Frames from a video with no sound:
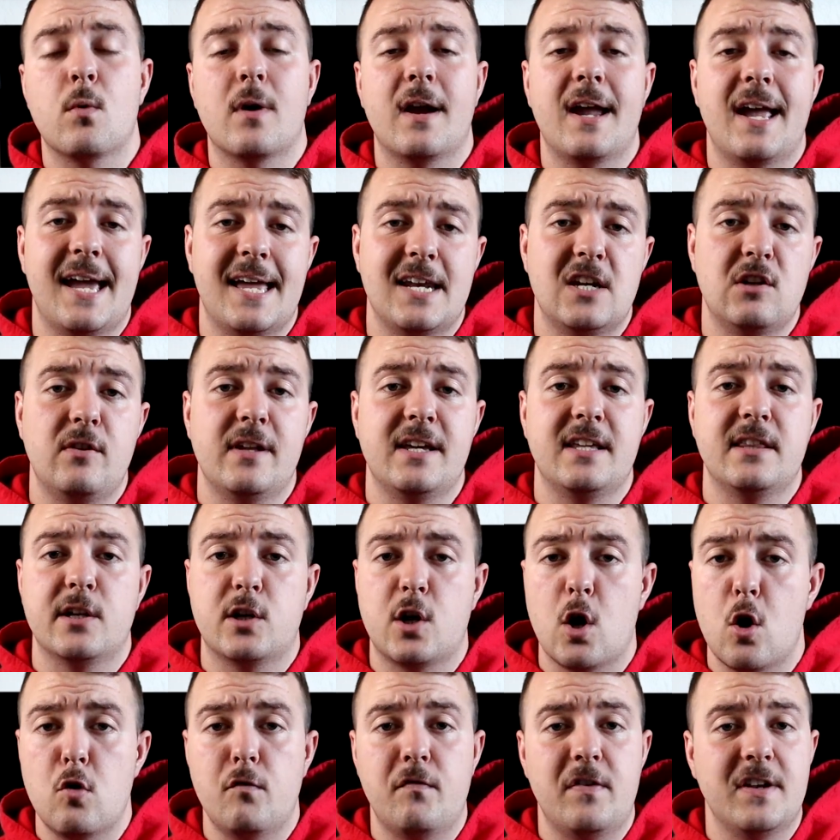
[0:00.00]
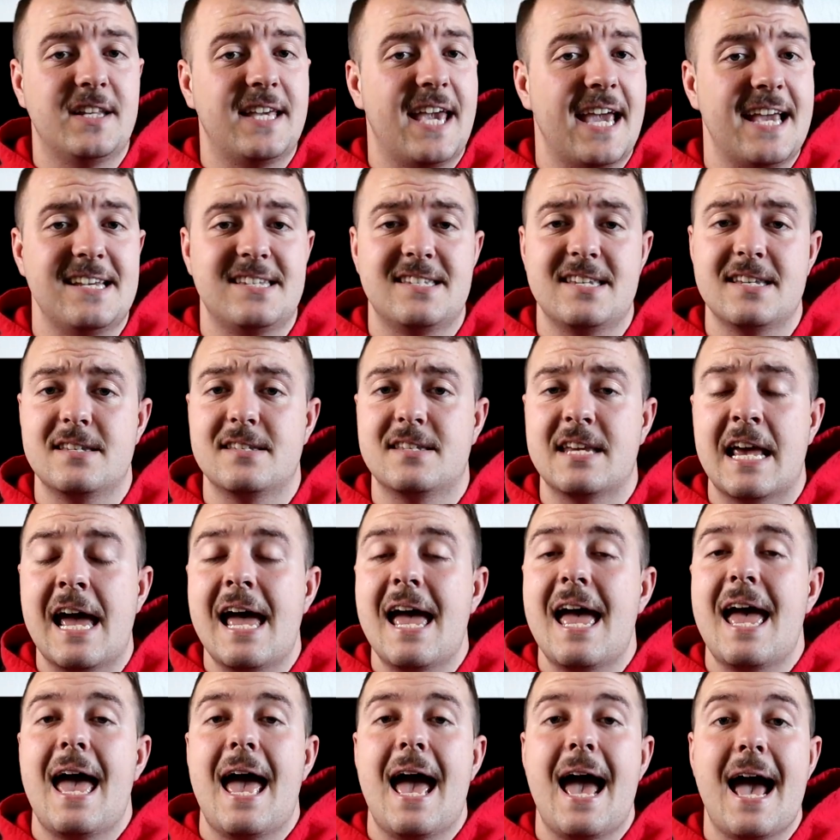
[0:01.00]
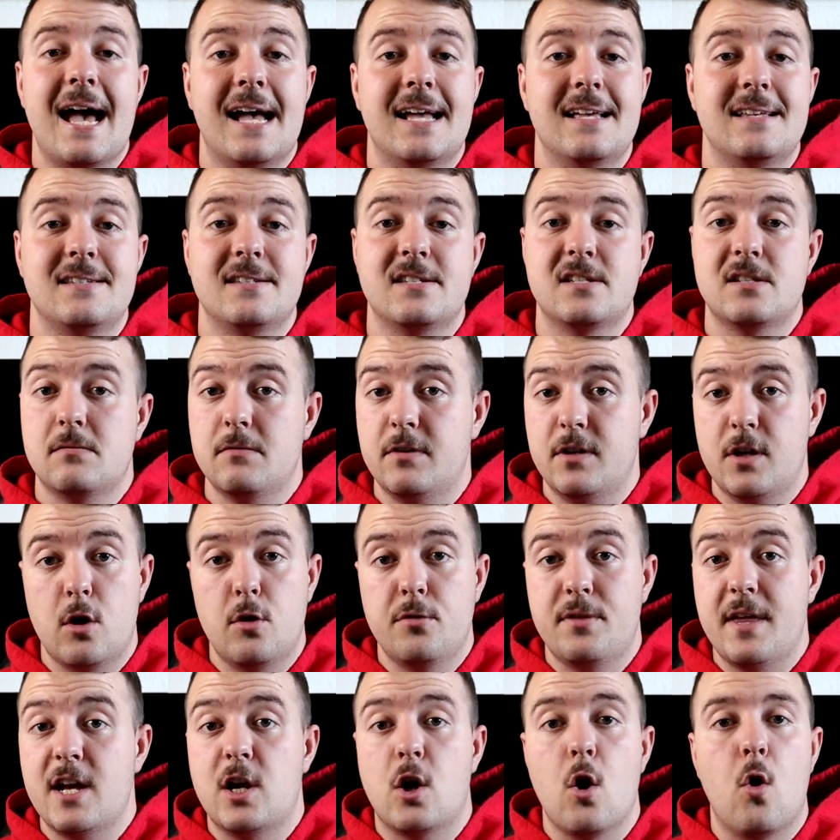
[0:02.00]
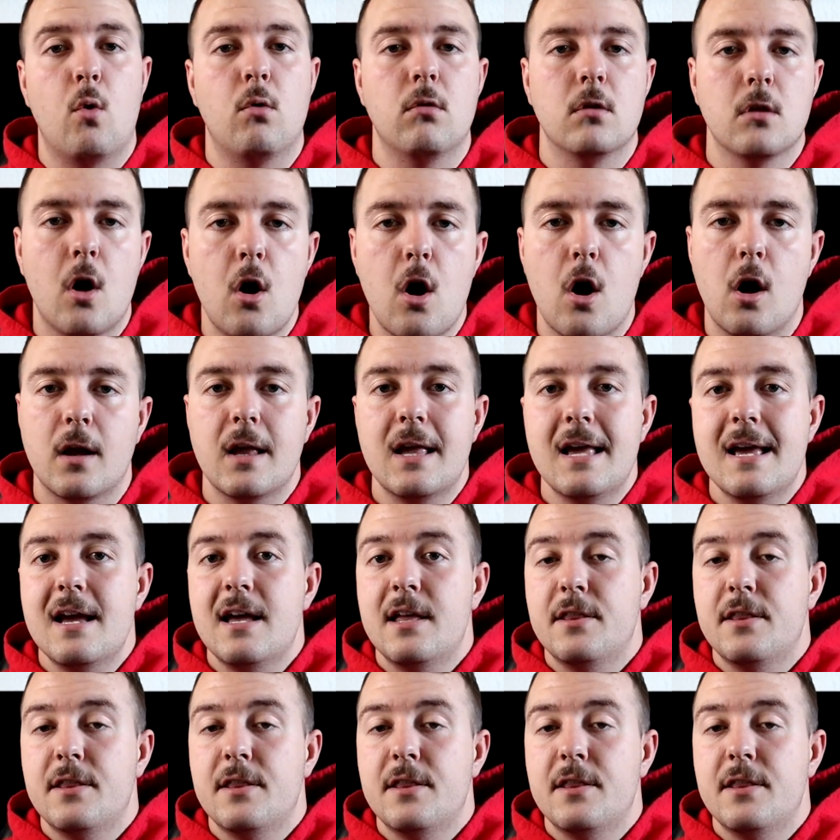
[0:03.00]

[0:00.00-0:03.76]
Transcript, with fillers: we're handling the COVID cases as, you know, they go along.